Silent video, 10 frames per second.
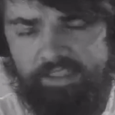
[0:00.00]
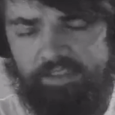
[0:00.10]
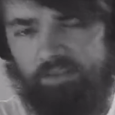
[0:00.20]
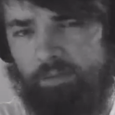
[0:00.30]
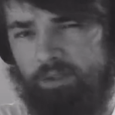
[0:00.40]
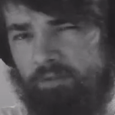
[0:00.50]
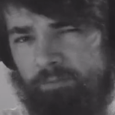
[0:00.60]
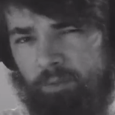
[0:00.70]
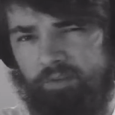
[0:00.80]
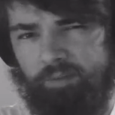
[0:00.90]
so mutant
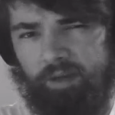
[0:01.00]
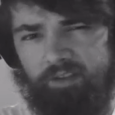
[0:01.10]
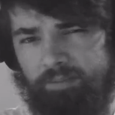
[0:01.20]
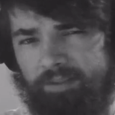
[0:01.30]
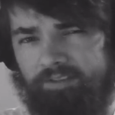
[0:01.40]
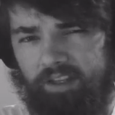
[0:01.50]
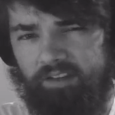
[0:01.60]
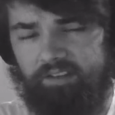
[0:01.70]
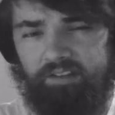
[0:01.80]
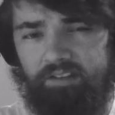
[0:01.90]
post-apocalyptic
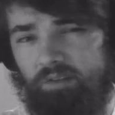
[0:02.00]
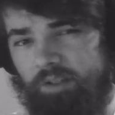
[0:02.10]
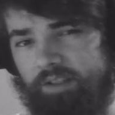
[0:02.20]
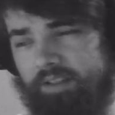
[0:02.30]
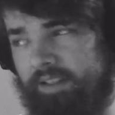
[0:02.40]
fantasy, so like